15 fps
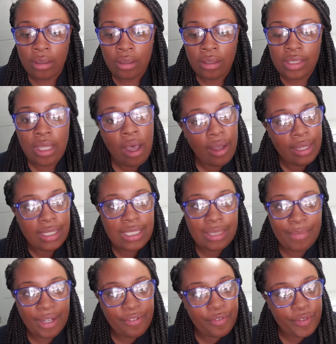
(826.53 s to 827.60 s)
talking to
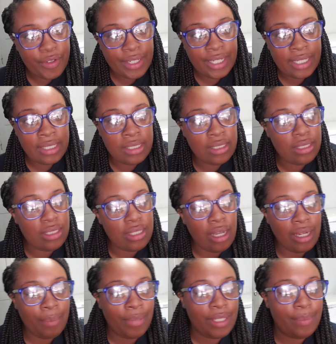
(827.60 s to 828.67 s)
my friends,
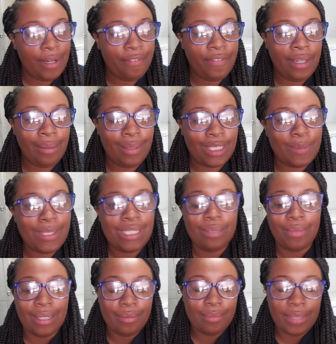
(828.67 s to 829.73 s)
talking to my family, especially
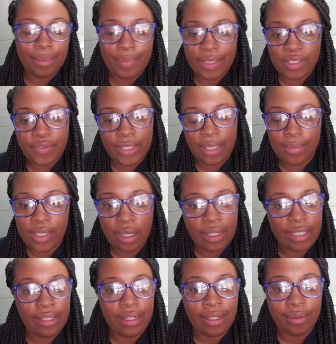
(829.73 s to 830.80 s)
my best friend. I'm
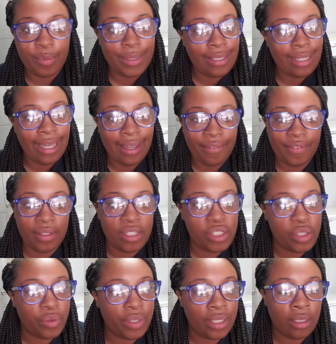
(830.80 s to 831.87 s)
talking to her and we laughing,
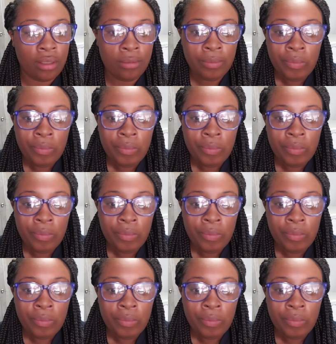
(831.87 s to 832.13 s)
joking,